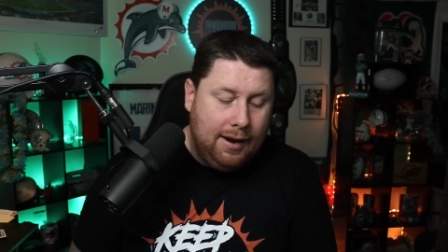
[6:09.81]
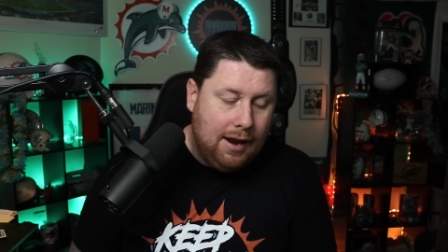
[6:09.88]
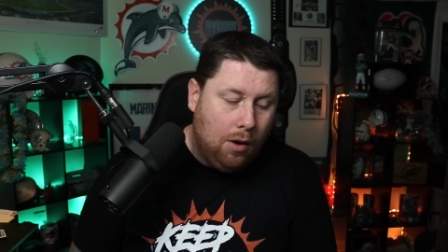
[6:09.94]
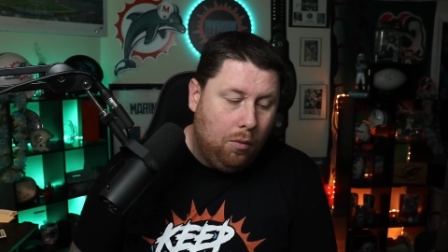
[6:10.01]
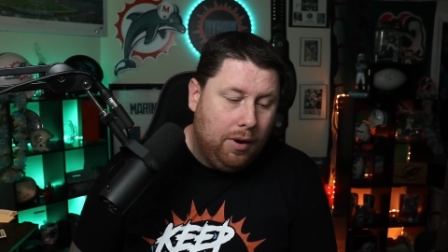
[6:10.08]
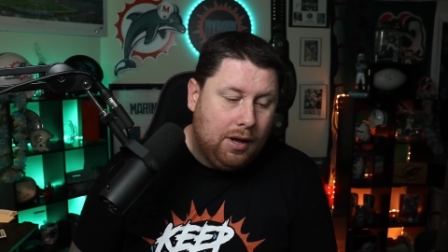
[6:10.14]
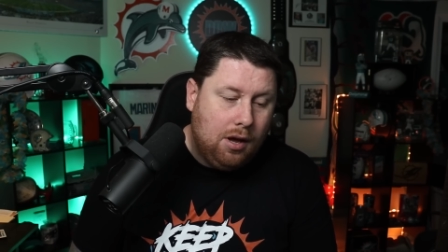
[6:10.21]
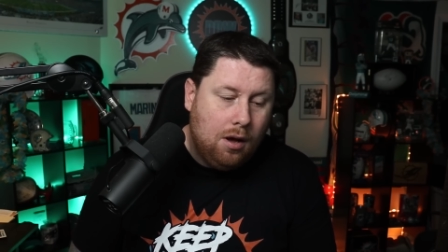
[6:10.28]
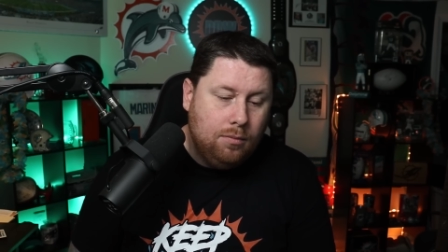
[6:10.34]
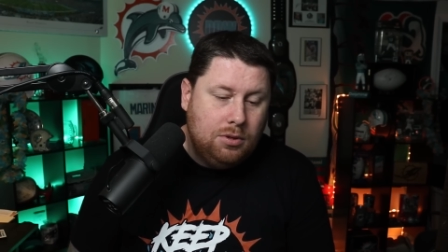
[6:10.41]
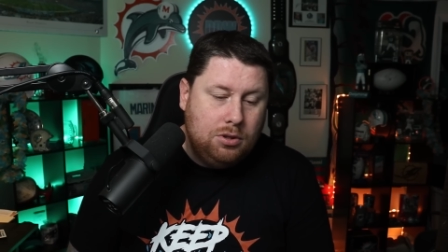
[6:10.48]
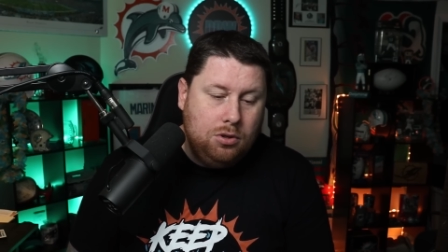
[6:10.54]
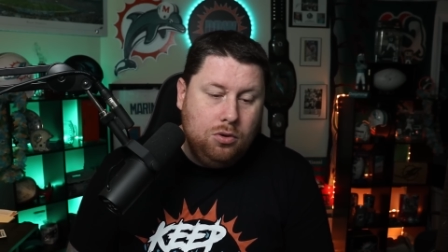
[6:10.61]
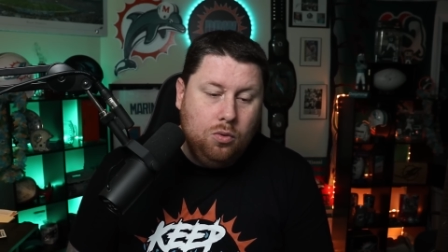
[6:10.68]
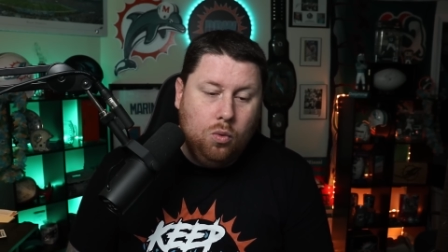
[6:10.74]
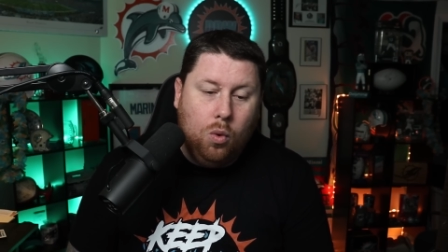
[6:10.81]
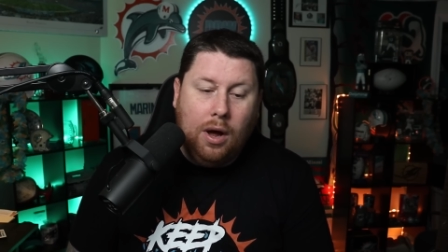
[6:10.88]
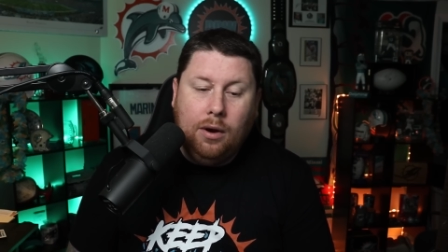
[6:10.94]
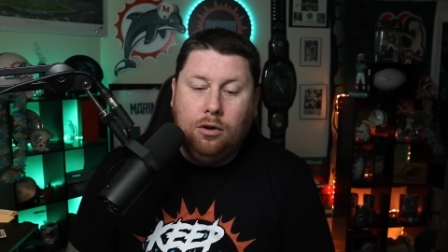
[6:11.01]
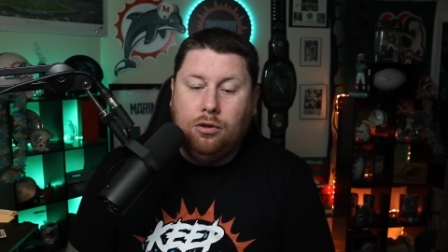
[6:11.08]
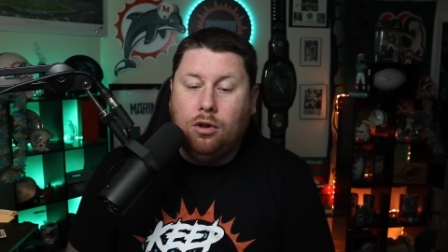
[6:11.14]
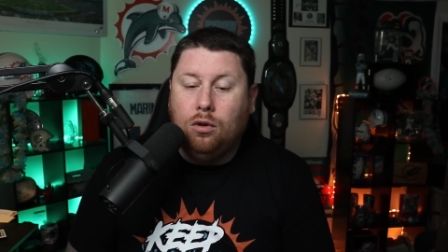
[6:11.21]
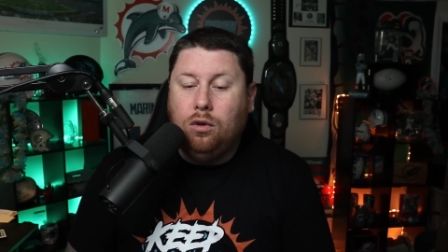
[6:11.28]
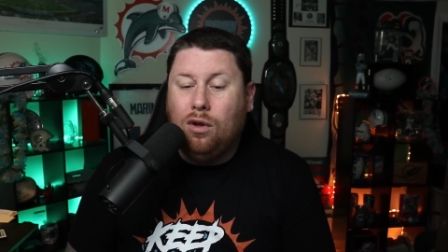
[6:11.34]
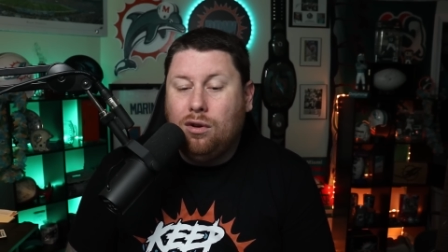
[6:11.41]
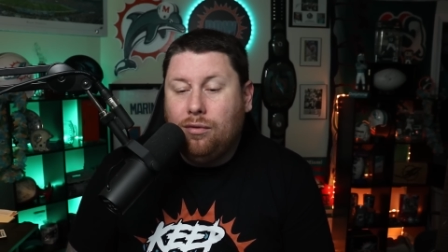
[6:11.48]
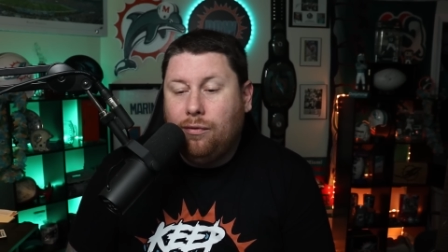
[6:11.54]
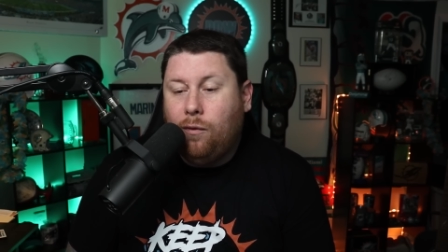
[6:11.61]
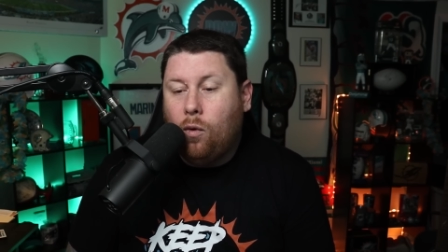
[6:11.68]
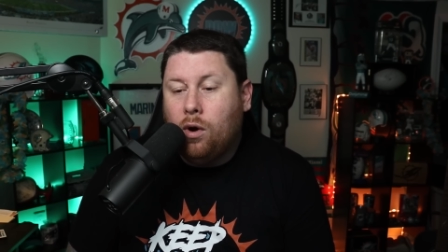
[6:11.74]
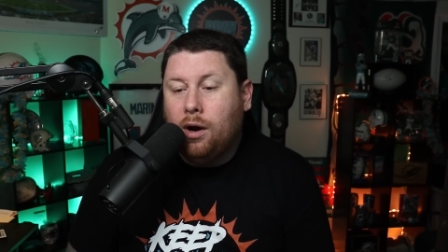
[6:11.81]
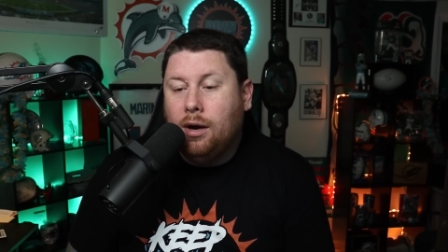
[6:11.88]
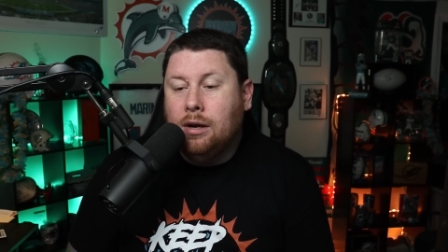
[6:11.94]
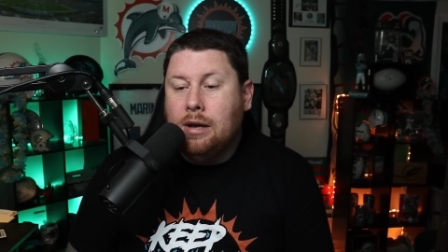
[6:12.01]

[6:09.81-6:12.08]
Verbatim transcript: Now, when it comes to what to look for,